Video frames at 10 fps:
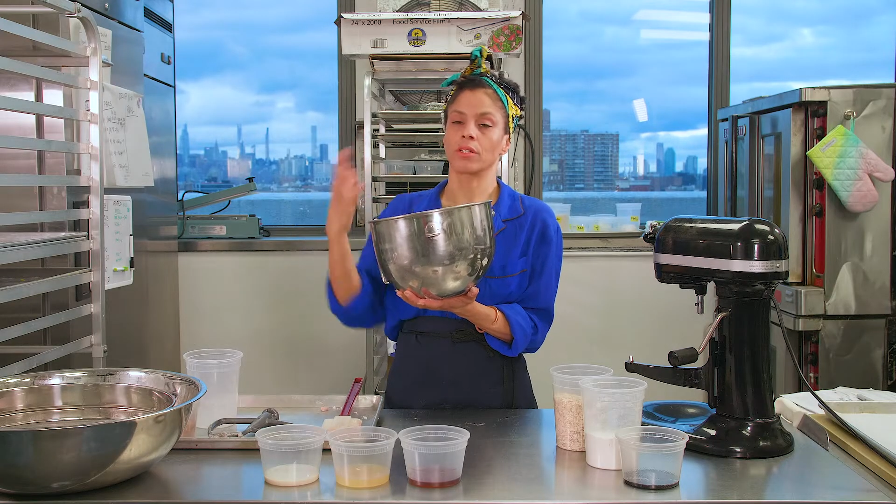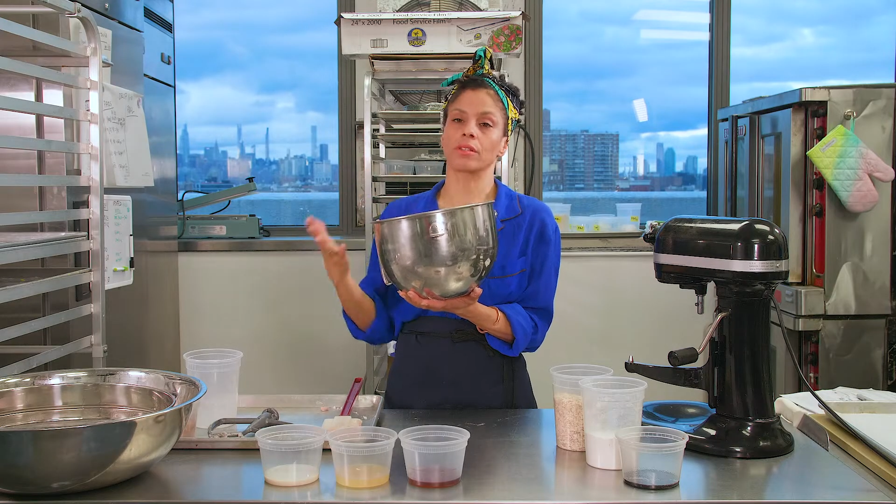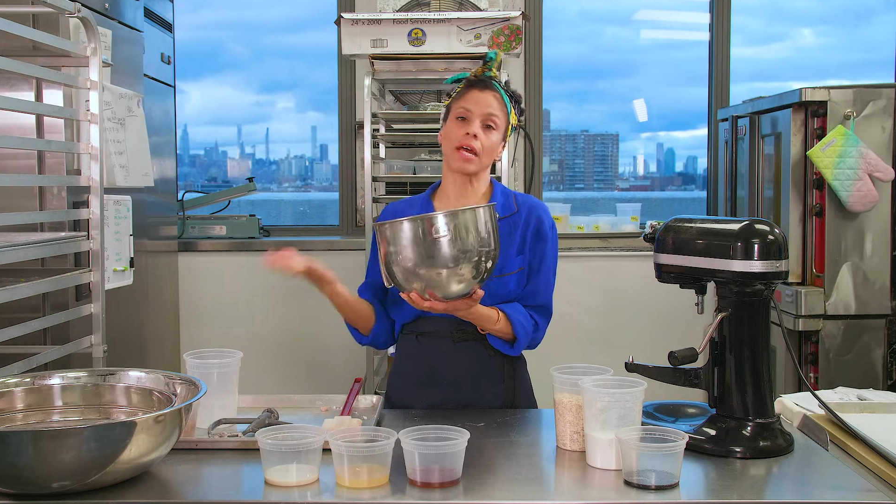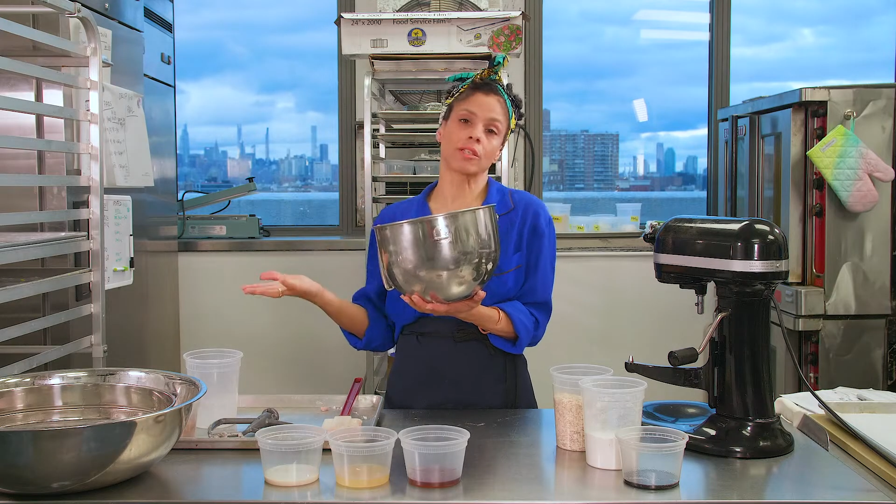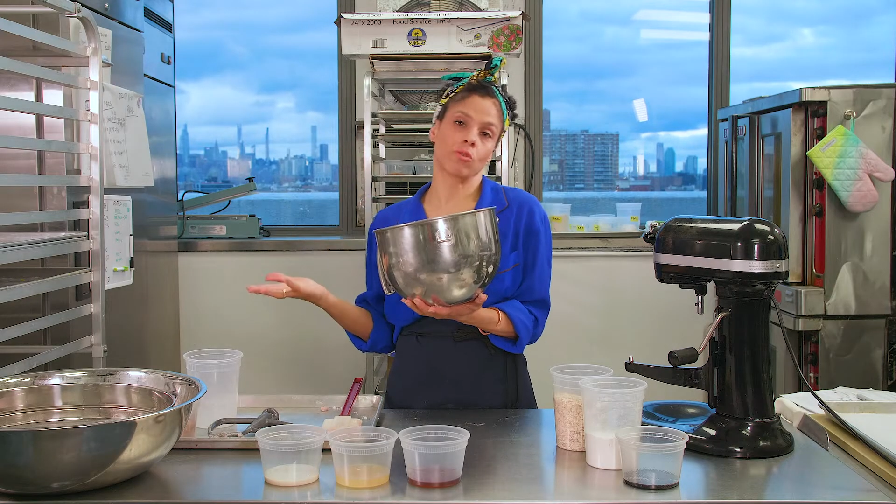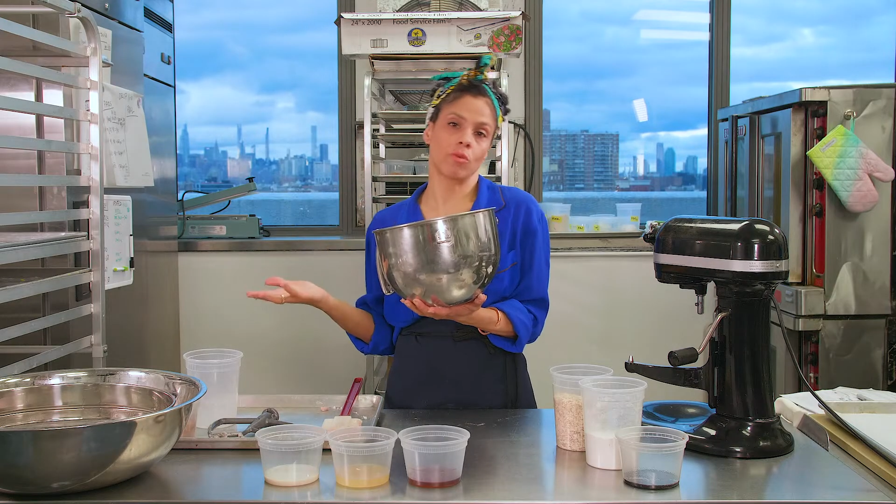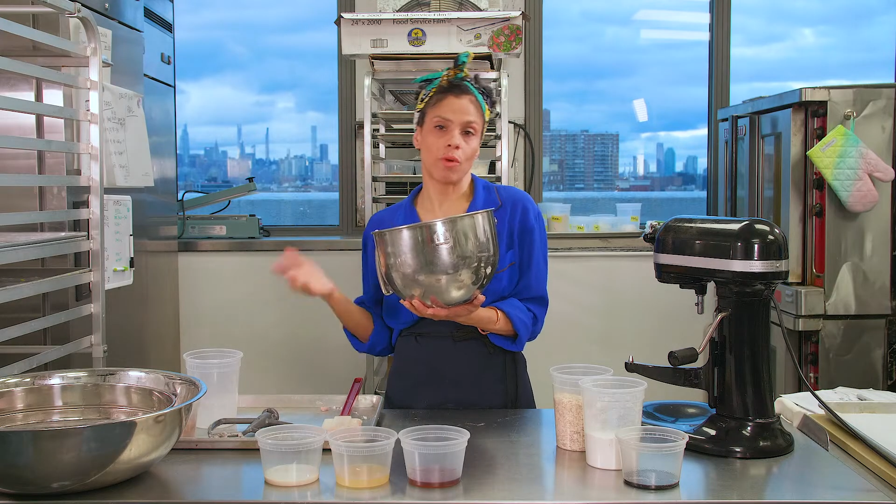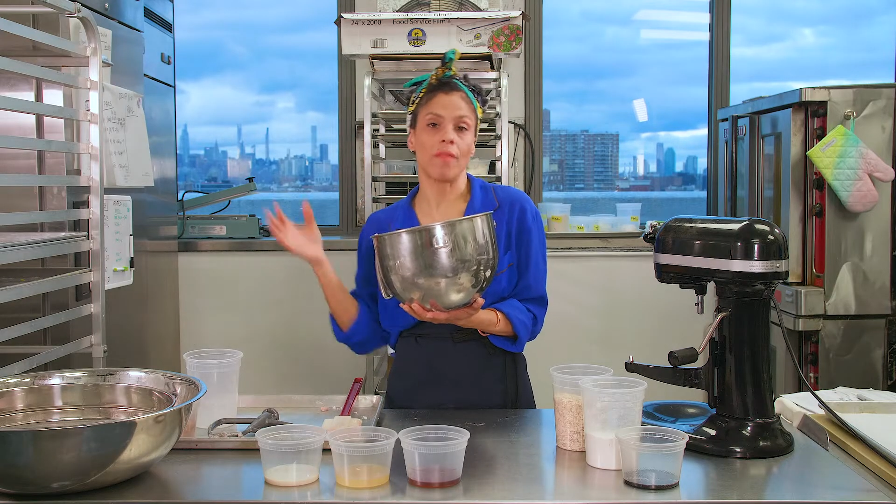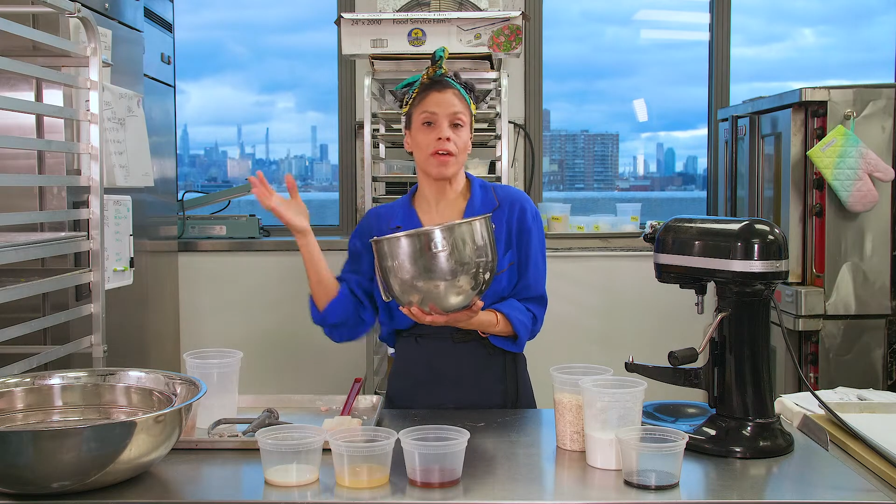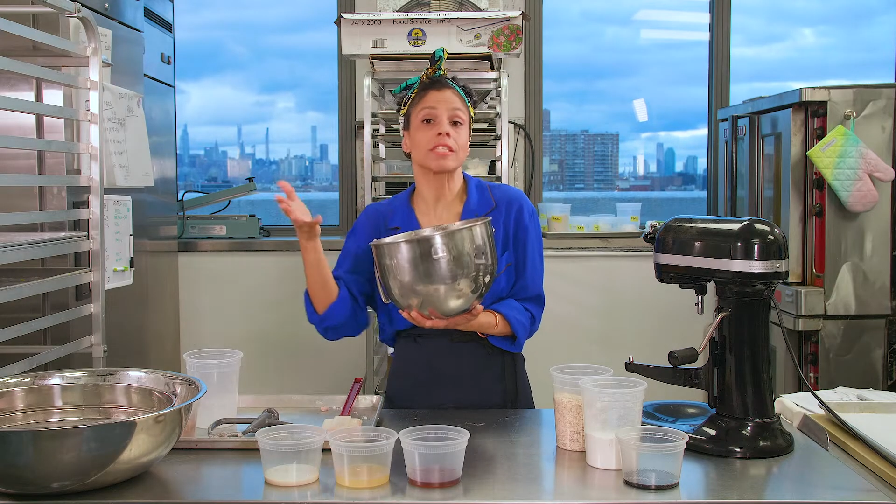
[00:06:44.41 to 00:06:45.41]
and that's what we
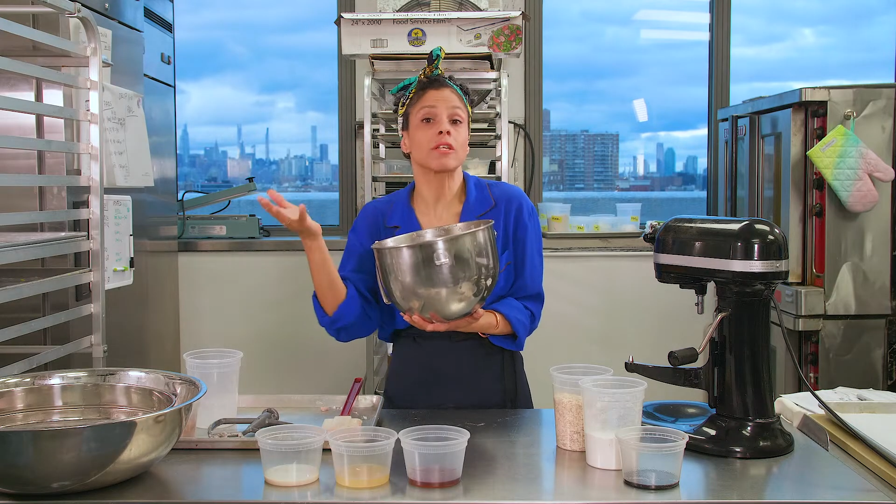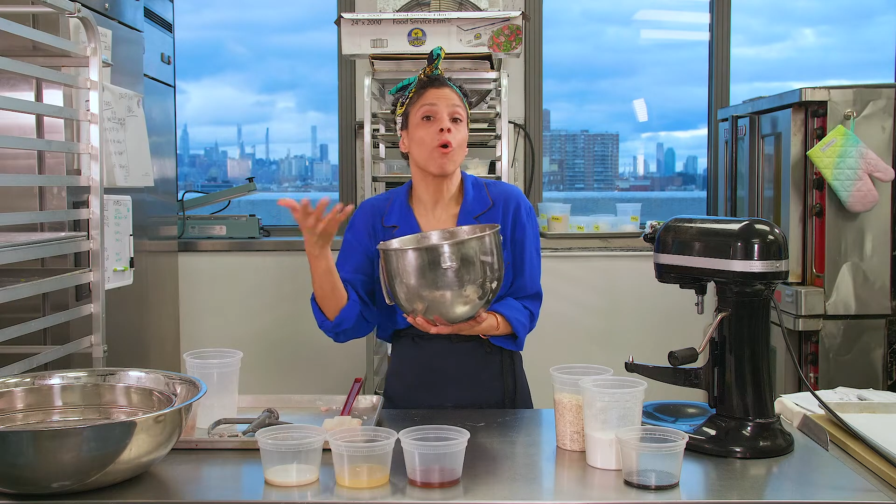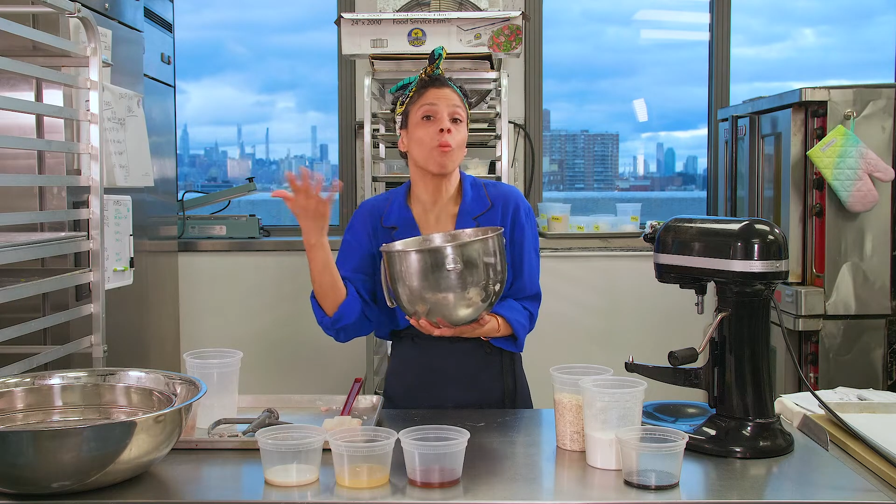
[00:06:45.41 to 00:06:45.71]
want. That's the whole